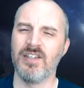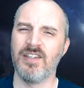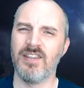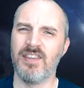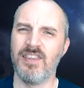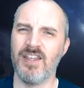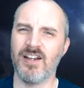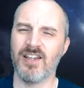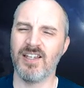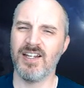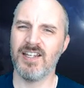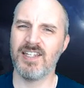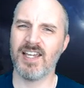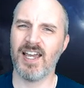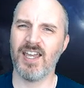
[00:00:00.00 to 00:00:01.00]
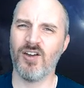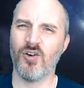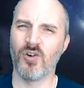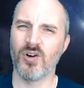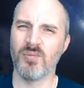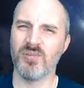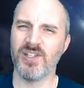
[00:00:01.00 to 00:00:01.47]
they're going to die
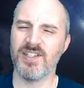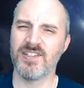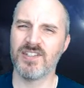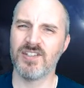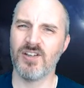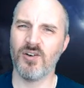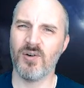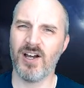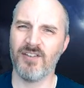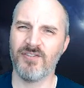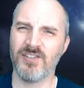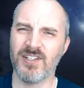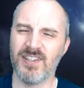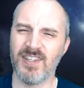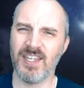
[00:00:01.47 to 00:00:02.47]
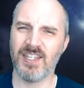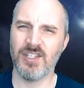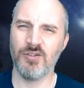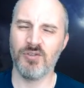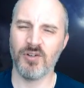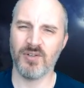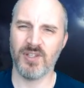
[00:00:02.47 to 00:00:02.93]
horribly so often that you
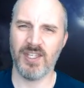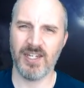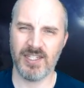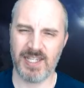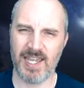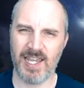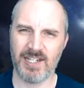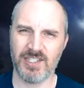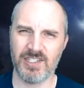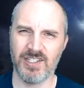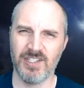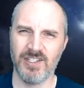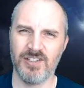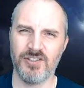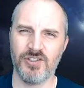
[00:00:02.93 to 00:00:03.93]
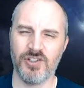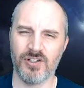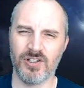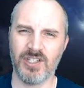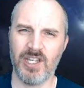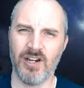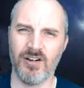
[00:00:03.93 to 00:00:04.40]
don't get attached to your
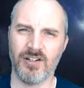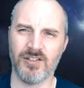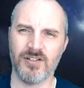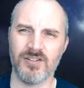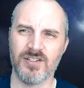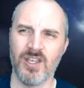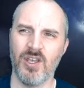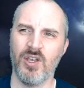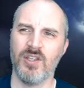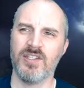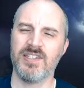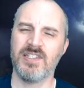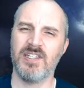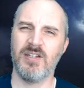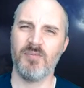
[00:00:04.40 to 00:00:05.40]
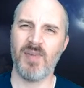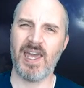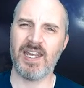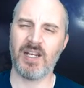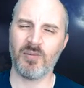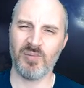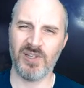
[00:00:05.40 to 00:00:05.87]
characters.
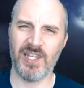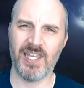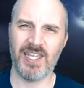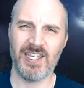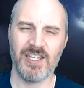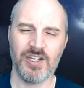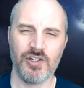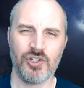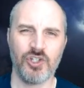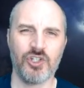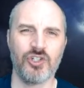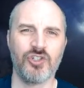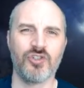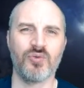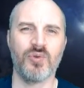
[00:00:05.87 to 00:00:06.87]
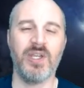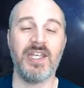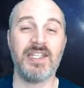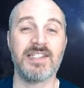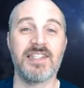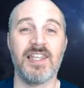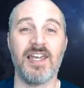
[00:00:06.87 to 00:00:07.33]
Cinematic play
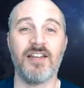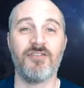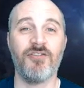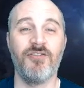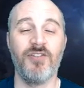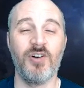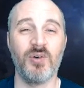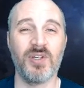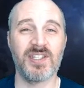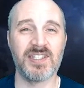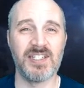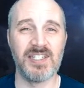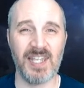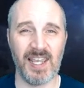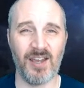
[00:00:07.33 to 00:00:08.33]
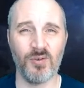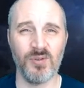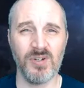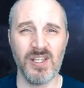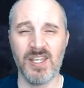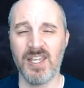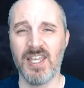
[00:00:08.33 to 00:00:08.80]
shrinks that focus
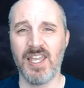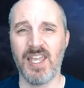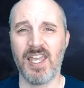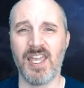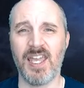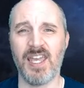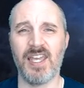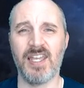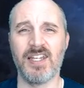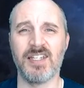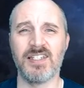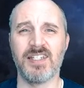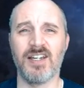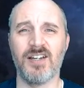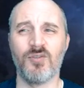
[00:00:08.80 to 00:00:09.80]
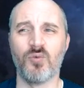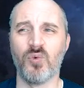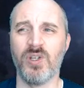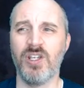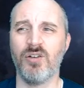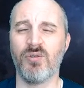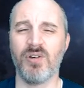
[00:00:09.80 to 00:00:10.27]
down and
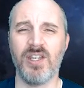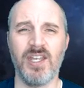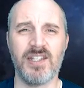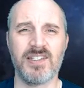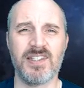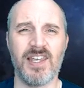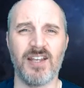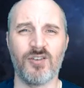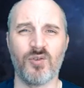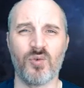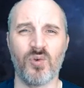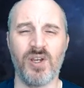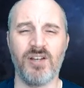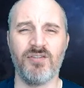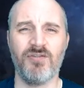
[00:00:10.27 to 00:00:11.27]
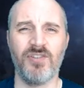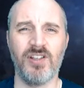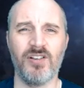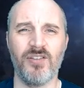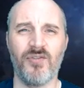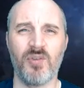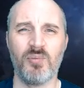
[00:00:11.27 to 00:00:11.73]
recreates that great
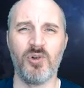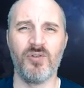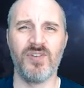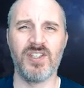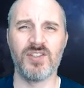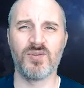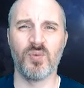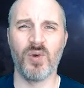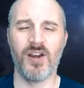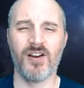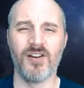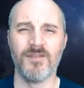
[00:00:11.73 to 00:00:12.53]
feel of the movies where